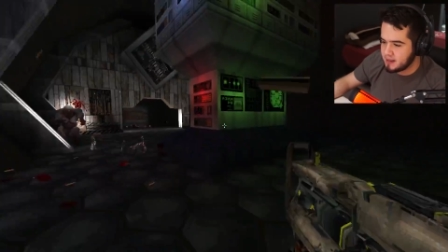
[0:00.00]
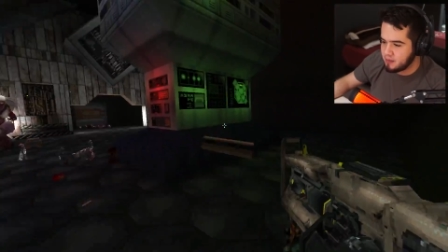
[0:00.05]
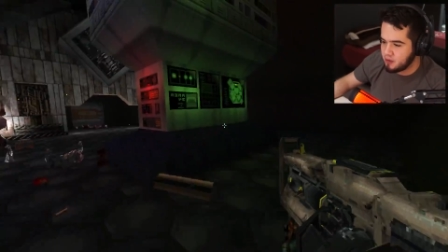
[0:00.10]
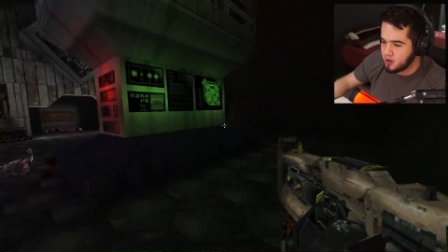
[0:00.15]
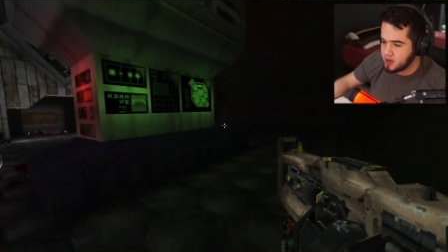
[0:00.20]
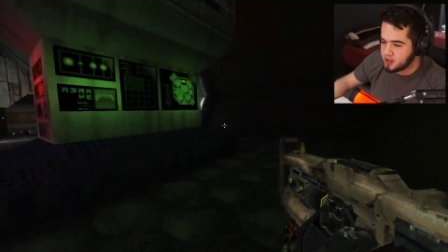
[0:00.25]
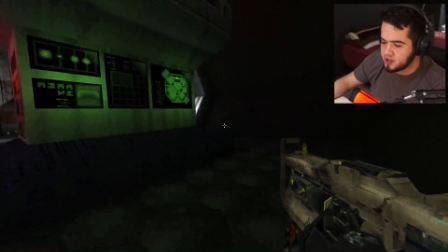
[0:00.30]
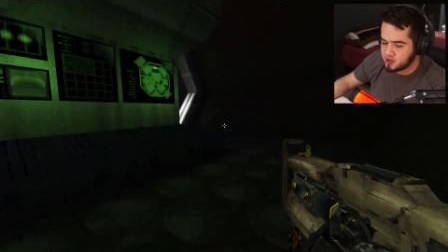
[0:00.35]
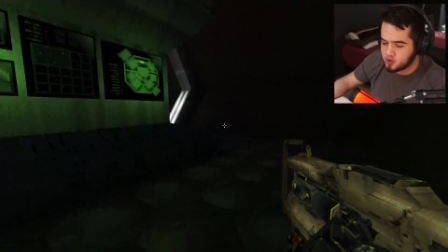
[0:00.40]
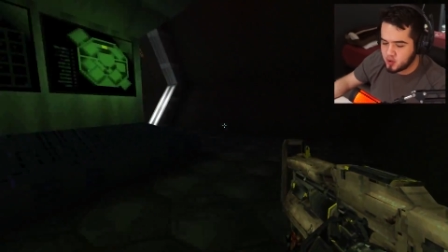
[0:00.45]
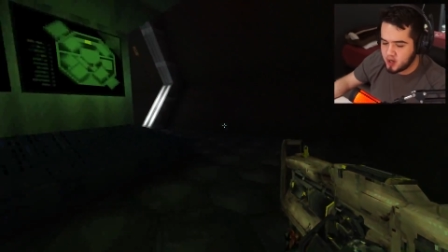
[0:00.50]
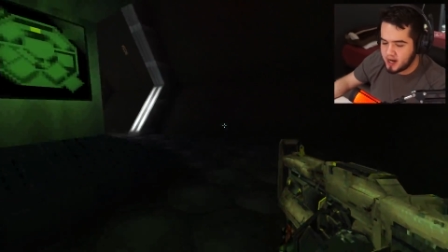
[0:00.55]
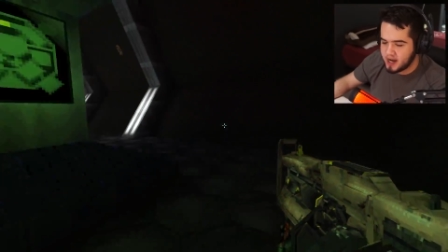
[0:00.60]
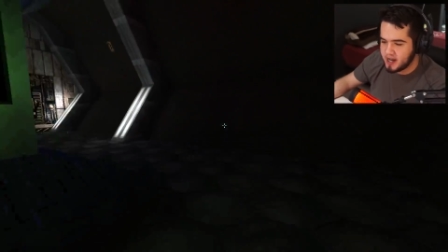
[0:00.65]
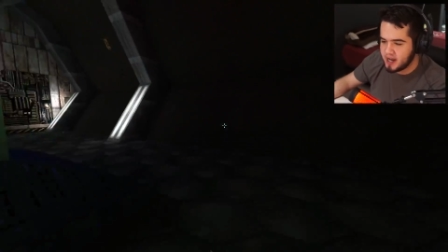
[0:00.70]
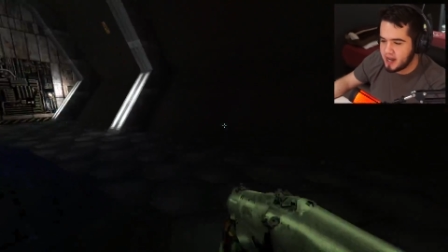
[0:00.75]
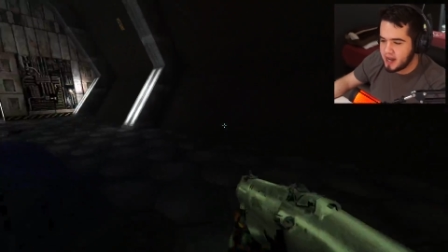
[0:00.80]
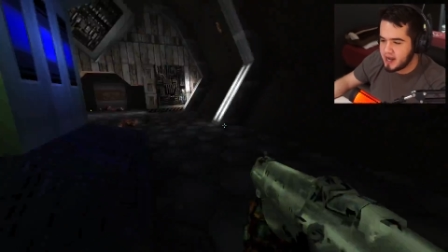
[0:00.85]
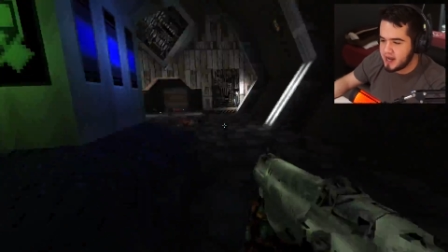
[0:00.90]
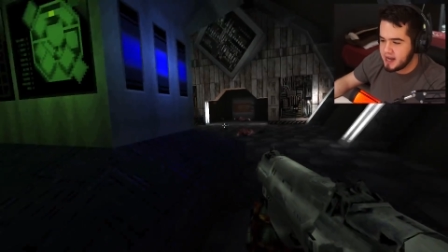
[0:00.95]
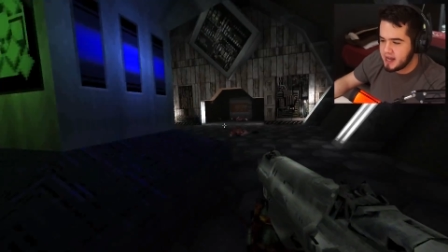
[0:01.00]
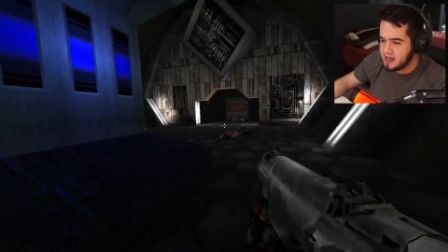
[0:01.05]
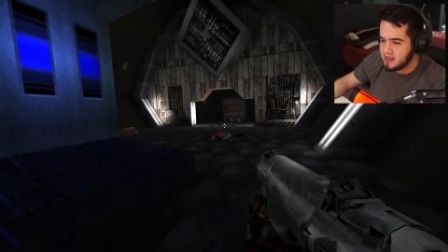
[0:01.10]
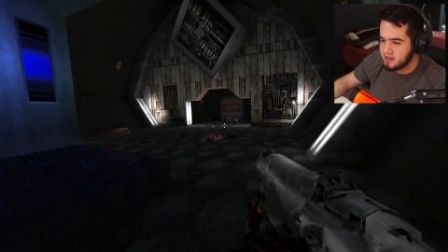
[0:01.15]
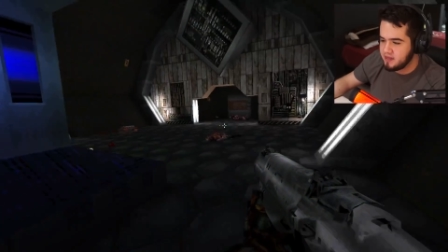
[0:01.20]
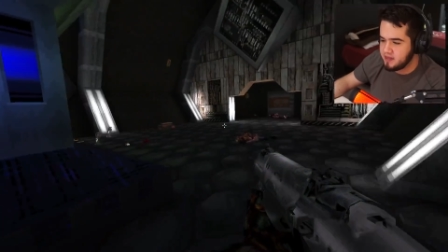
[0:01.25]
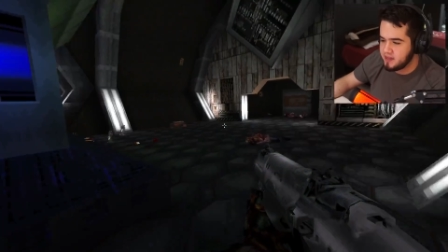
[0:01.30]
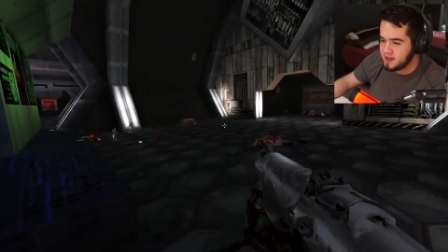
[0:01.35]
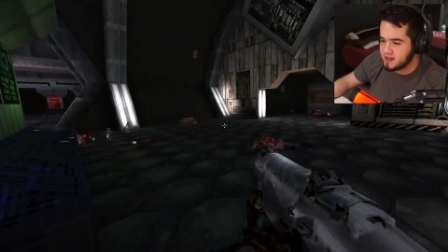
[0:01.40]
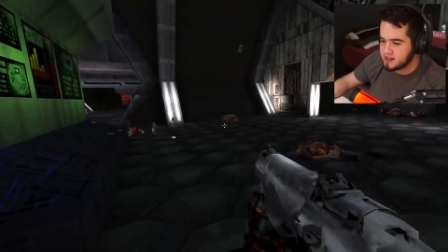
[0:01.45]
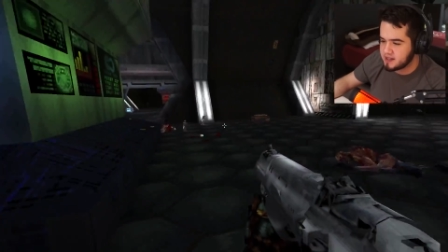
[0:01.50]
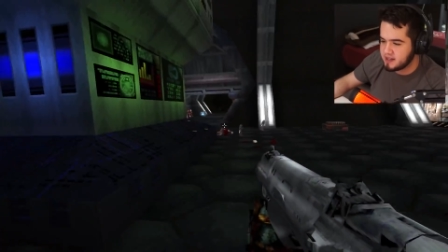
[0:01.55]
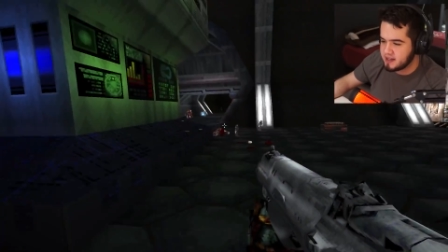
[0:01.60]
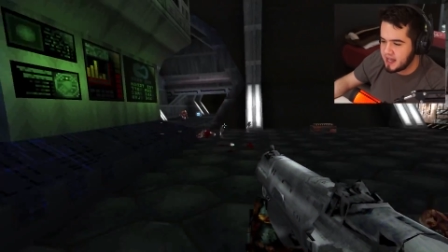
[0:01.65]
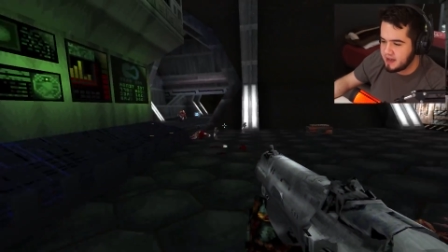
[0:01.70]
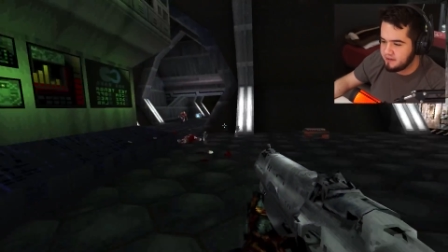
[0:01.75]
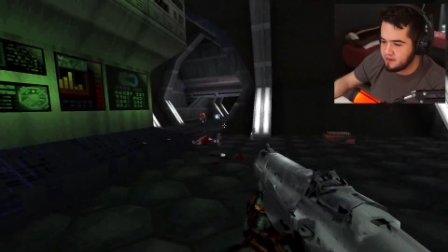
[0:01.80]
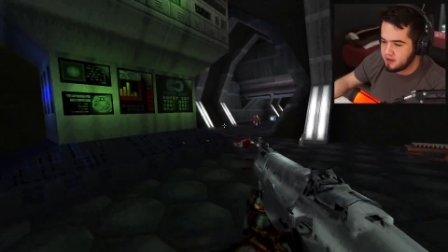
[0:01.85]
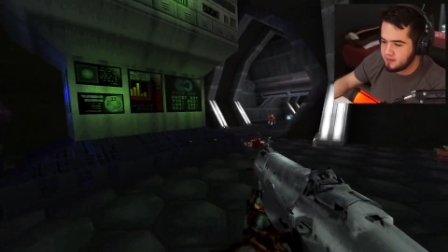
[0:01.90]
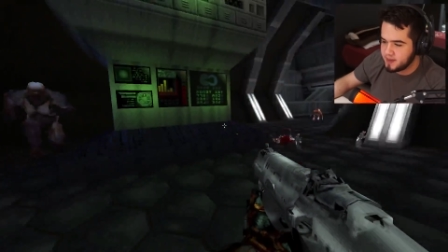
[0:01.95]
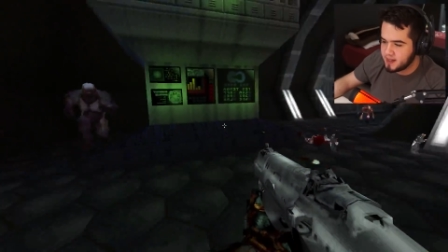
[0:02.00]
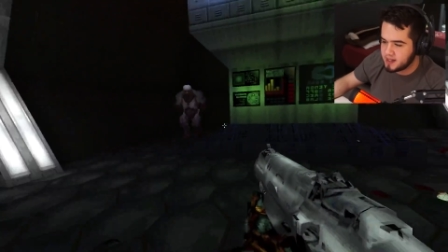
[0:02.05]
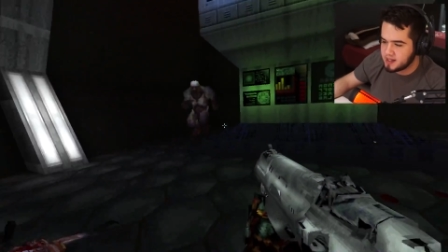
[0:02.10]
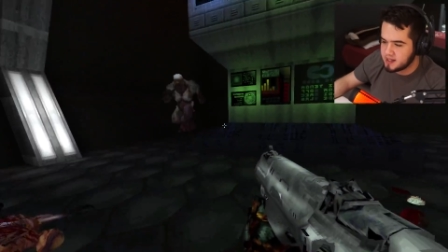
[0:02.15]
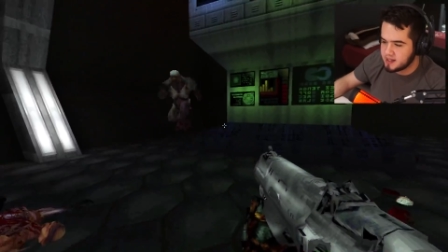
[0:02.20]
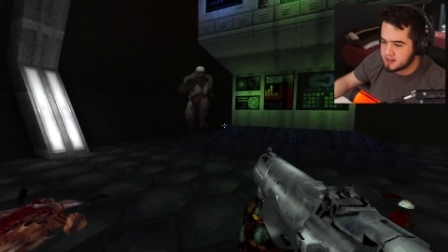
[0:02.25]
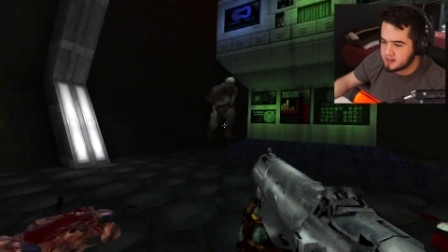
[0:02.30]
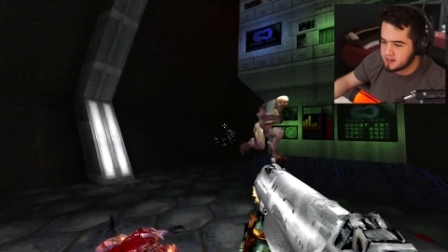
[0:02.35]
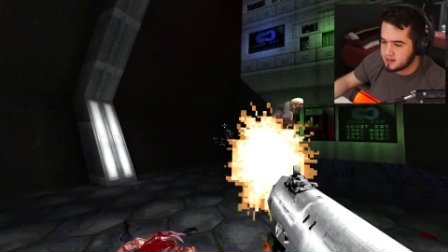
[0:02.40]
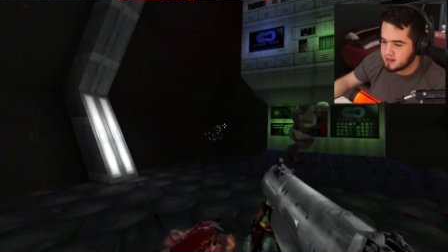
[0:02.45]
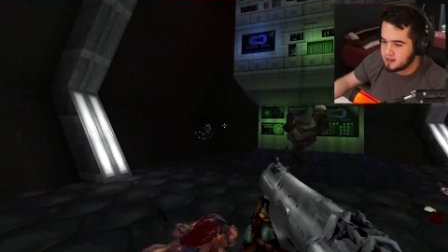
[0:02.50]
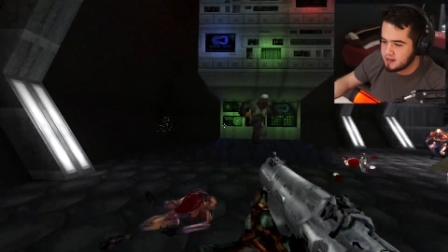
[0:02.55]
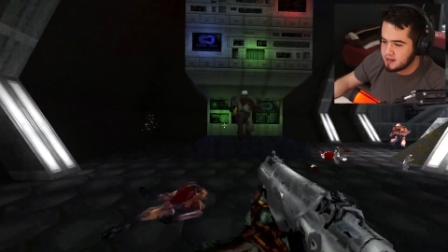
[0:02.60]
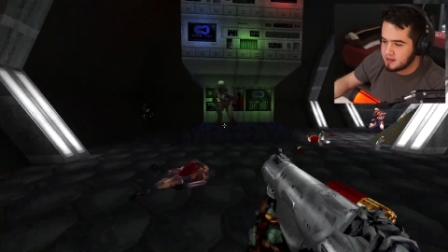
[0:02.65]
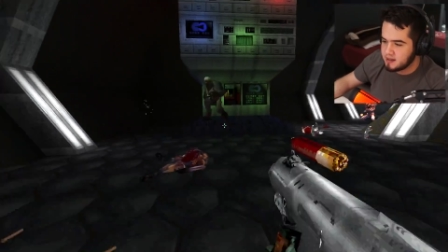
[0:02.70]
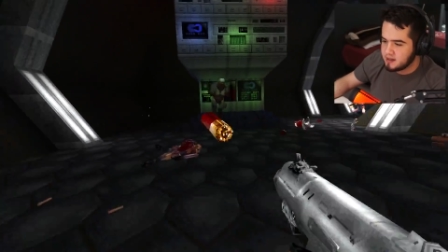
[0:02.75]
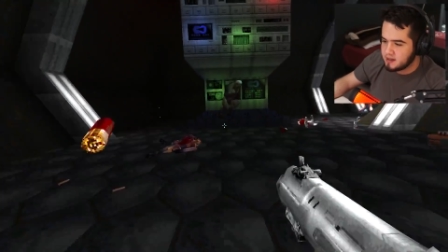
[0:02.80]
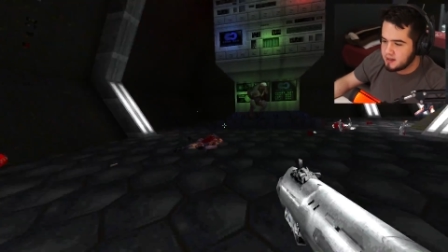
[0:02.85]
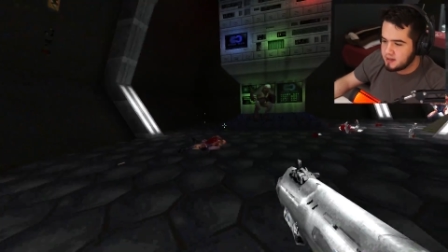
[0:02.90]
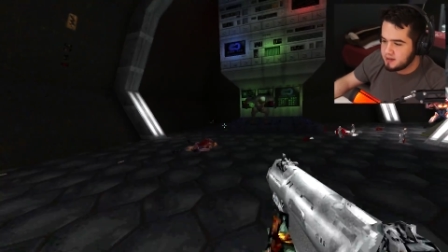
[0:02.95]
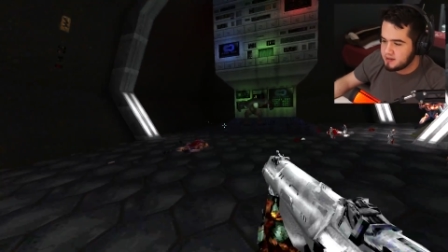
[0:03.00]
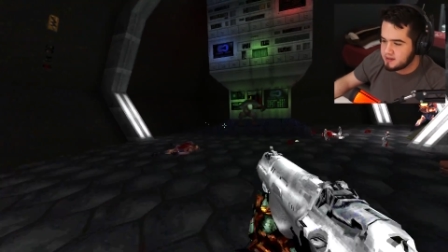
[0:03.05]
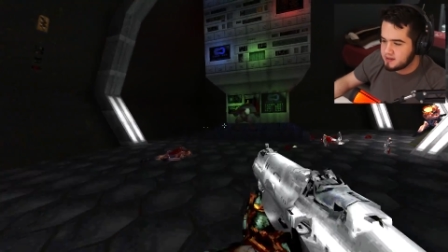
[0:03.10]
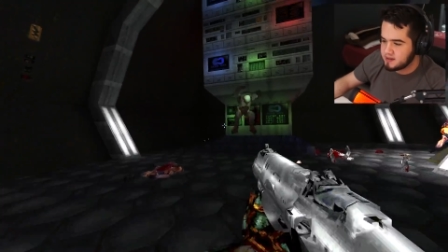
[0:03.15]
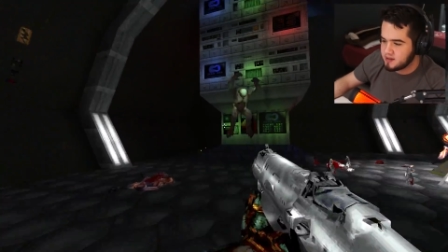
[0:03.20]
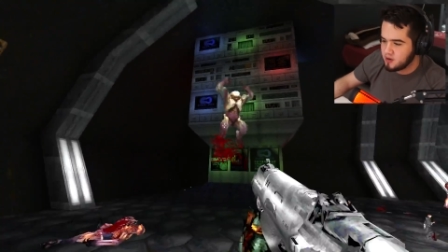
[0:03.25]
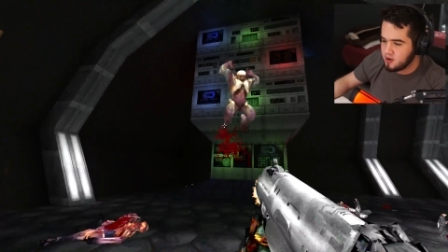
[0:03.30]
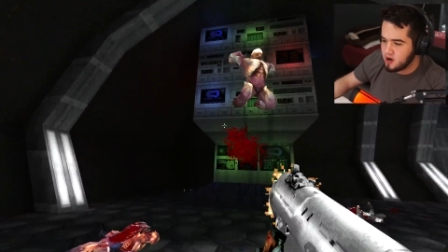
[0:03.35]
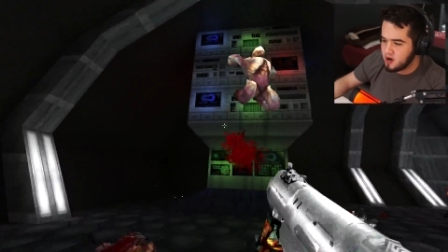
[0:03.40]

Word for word: I'm going to try and end this level because it's so